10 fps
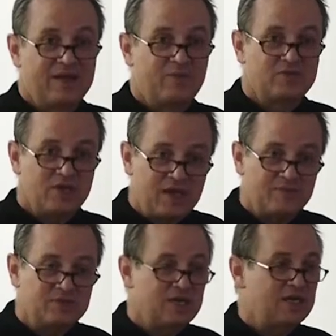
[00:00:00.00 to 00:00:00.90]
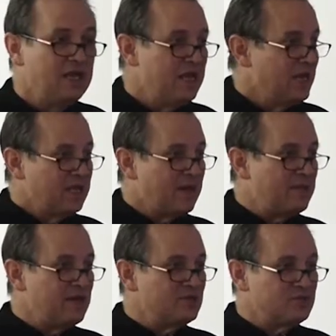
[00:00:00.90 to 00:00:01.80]
When she comes in, I mean,
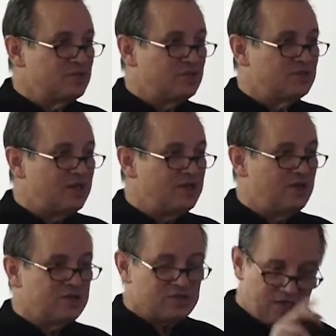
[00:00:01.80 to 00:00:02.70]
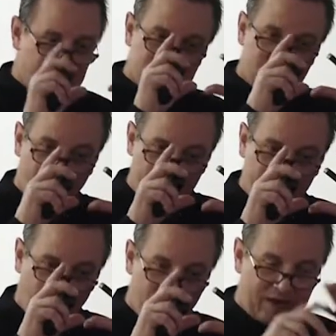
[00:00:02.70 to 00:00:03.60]
those you can see yourself in the
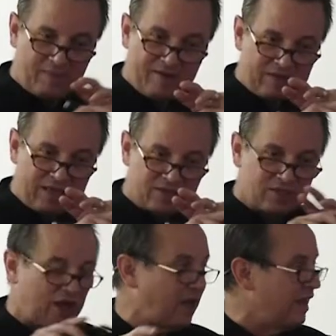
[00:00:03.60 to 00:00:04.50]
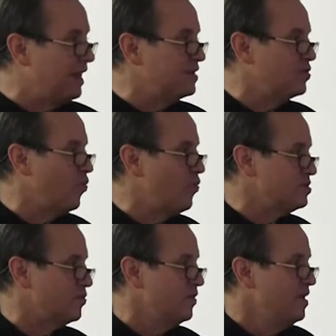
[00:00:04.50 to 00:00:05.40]
locator. I mean, everything is clean as a
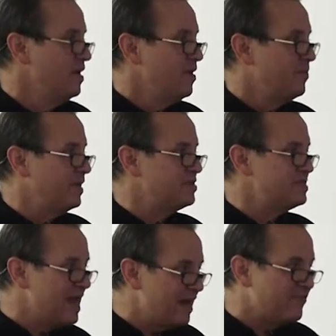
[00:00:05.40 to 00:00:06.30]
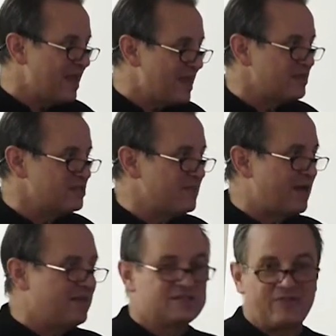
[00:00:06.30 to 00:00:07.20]
whistle. But instead of taking
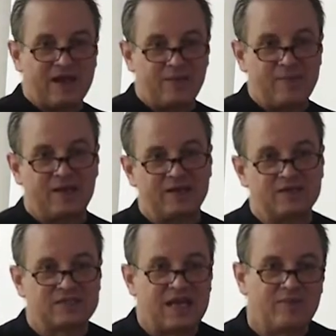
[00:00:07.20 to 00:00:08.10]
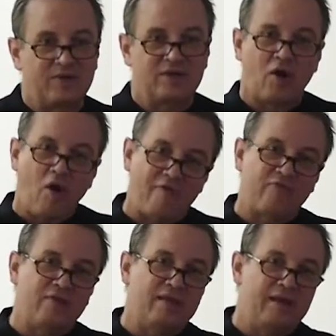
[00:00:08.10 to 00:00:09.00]
somebody that's developmentally disabled and
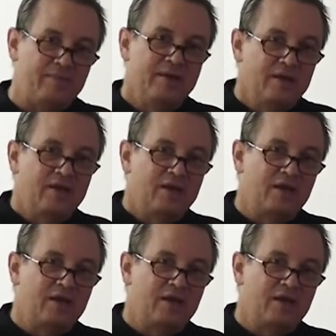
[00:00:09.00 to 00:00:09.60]
offering them, you